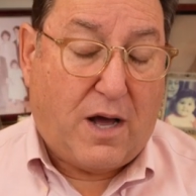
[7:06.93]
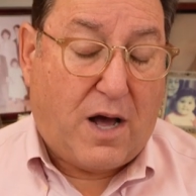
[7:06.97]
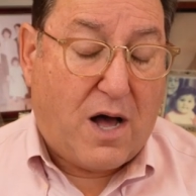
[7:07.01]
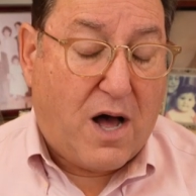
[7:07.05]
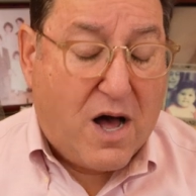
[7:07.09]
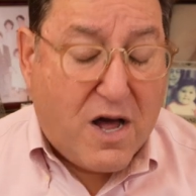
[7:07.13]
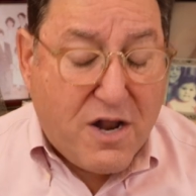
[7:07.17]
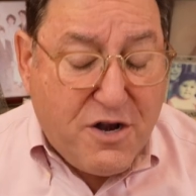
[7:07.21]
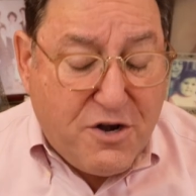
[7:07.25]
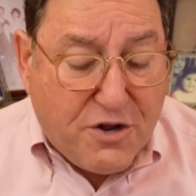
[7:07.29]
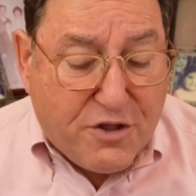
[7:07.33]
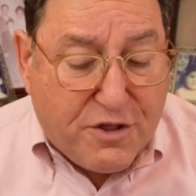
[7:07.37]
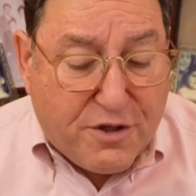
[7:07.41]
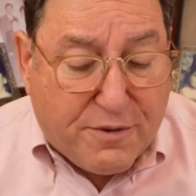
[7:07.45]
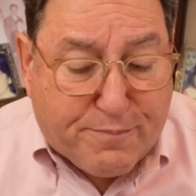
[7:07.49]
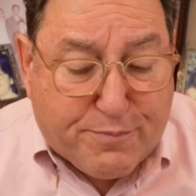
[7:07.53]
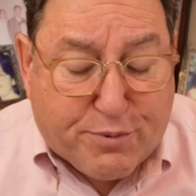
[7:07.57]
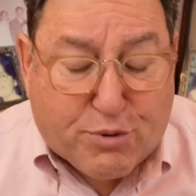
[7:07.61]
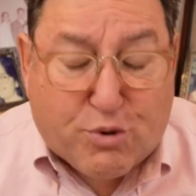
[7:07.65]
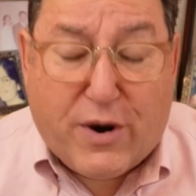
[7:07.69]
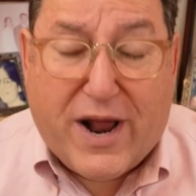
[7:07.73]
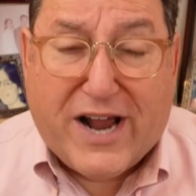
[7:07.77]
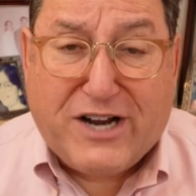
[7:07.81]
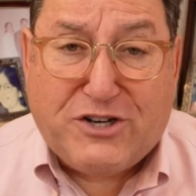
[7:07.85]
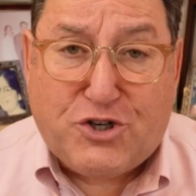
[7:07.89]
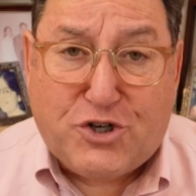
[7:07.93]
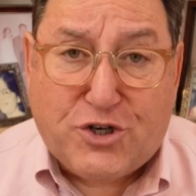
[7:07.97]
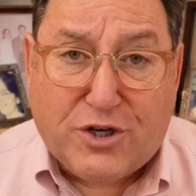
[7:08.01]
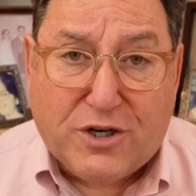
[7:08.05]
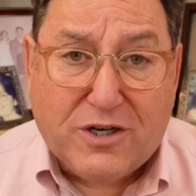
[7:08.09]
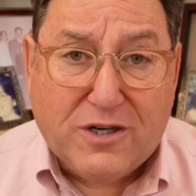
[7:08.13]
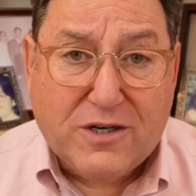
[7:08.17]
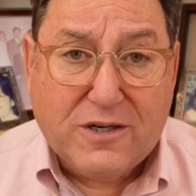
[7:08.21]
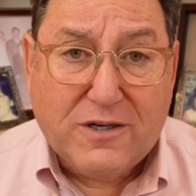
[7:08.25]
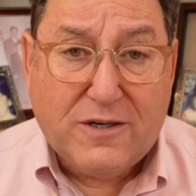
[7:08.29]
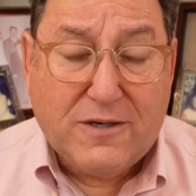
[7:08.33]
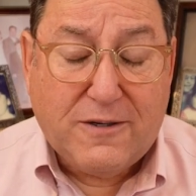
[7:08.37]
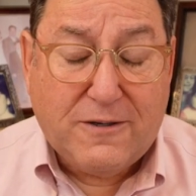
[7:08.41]
Under the
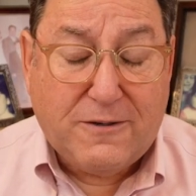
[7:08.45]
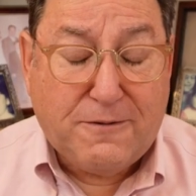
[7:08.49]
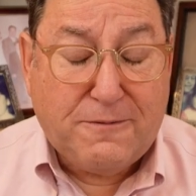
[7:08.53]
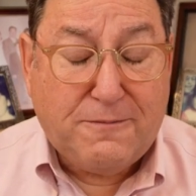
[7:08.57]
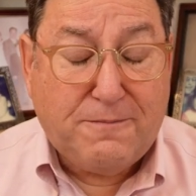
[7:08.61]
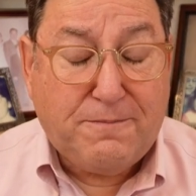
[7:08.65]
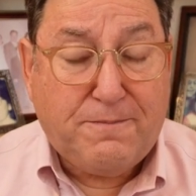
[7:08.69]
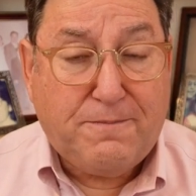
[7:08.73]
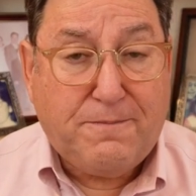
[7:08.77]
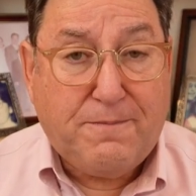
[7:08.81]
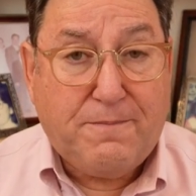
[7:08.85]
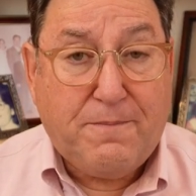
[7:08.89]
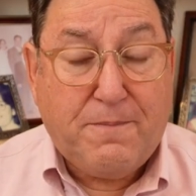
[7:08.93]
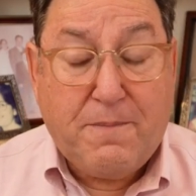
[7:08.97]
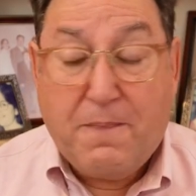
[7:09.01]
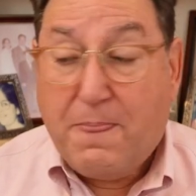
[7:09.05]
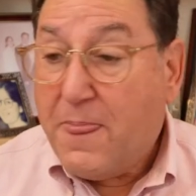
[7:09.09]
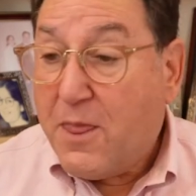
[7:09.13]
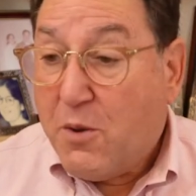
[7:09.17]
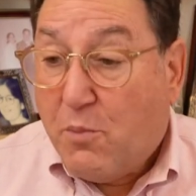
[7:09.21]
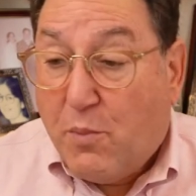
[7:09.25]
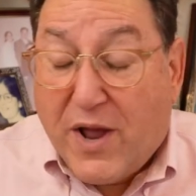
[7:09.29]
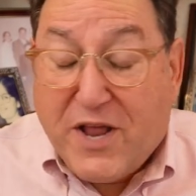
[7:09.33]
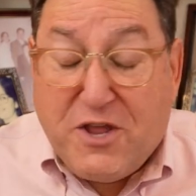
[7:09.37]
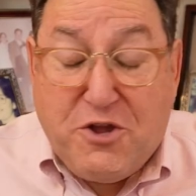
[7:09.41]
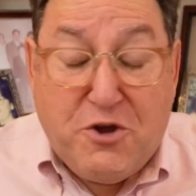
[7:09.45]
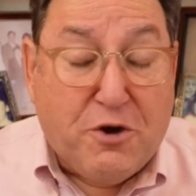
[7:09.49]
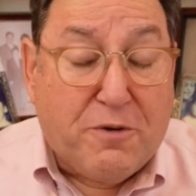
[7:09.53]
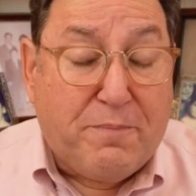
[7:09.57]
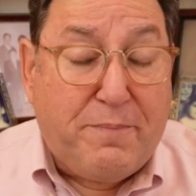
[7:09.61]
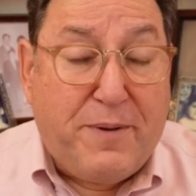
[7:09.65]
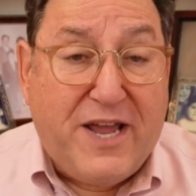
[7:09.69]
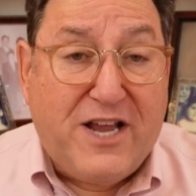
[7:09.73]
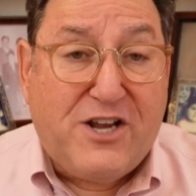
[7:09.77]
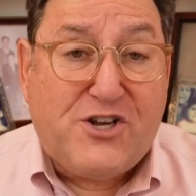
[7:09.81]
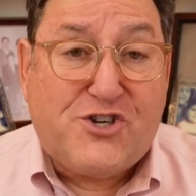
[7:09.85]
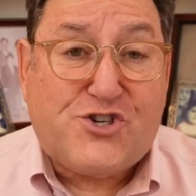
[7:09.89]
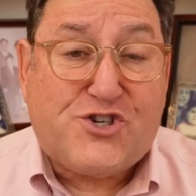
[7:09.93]
pressure, when you're
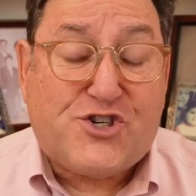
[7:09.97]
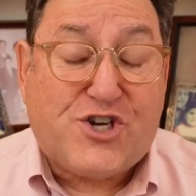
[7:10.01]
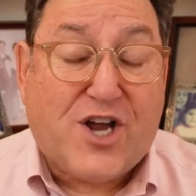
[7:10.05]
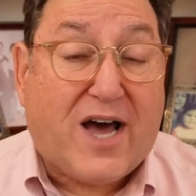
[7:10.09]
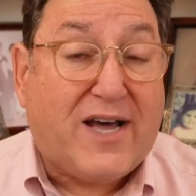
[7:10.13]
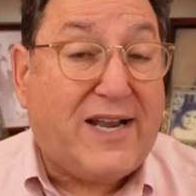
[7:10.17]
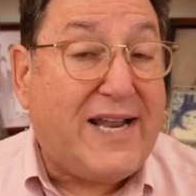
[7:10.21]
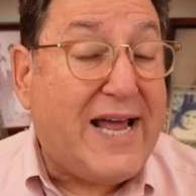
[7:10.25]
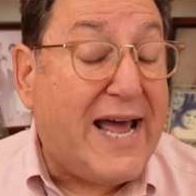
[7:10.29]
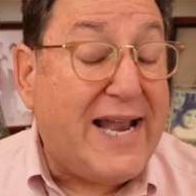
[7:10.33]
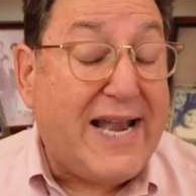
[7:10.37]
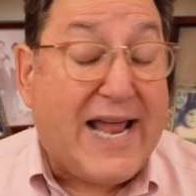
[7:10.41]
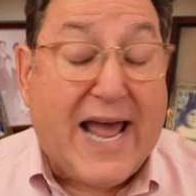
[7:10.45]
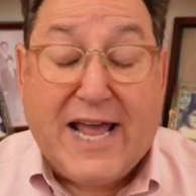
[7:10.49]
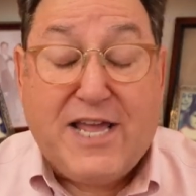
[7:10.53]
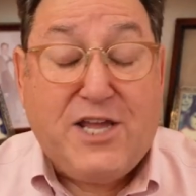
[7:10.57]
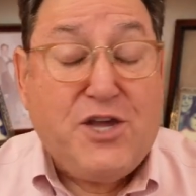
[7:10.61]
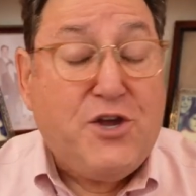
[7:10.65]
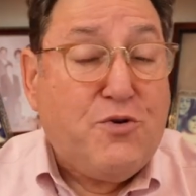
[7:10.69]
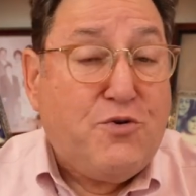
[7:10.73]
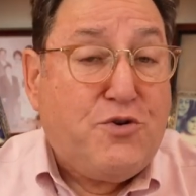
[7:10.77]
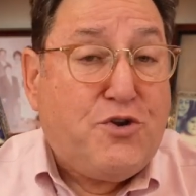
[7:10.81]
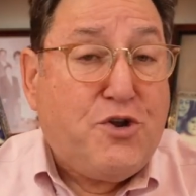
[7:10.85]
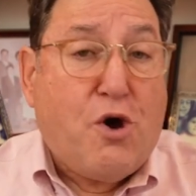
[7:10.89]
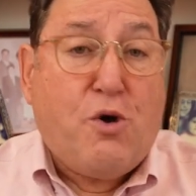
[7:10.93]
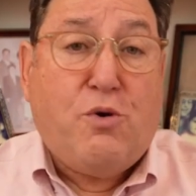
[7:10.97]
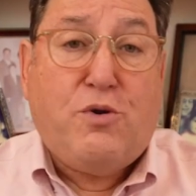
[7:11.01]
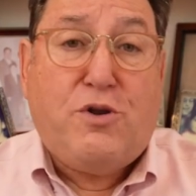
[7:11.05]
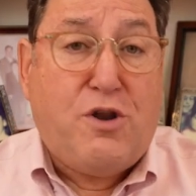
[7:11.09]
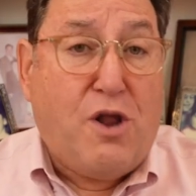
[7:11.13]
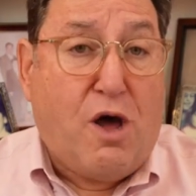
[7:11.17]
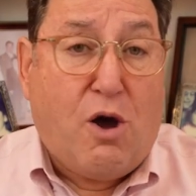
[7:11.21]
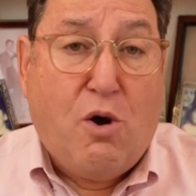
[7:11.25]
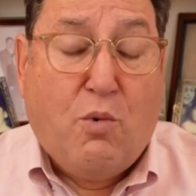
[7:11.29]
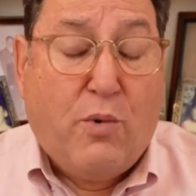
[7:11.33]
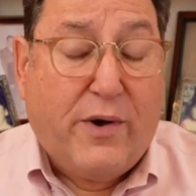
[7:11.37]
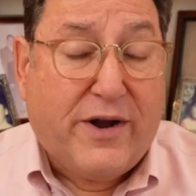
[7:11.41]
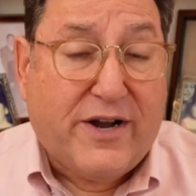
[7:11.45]
being shot at and you don't
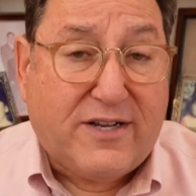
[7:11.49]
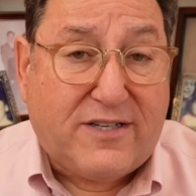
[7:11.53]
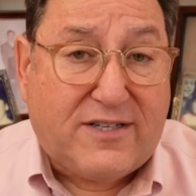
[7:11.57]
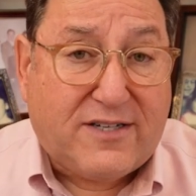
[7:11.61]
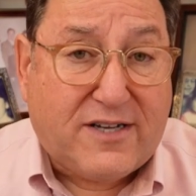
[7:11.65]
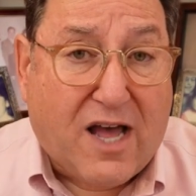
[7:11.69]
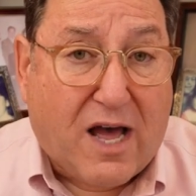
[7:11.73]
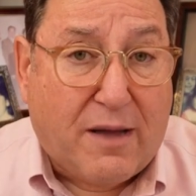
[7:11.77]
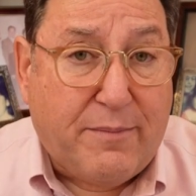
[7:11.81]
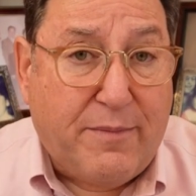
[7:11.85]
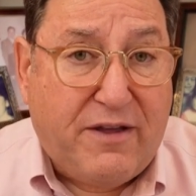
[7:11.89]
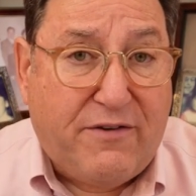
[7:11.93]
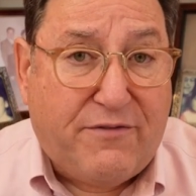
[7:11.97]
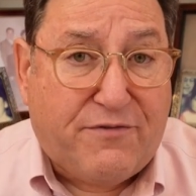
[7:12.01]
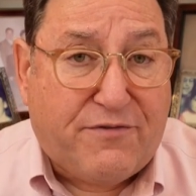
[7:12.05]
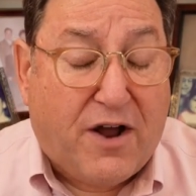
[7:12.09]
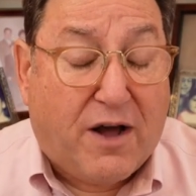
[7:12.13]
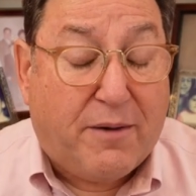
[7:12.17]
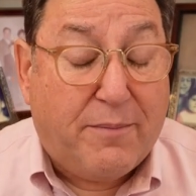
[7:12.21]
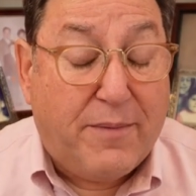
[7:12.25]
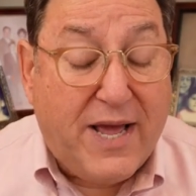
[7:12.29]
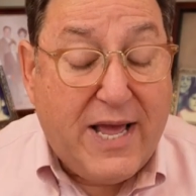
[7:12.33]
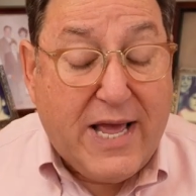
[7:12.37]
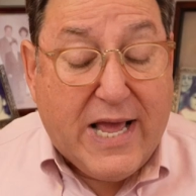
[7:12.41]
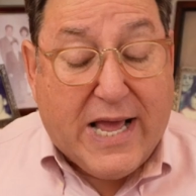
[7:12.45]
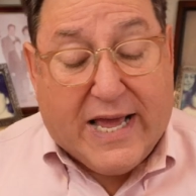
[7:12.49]
know where it's coming from.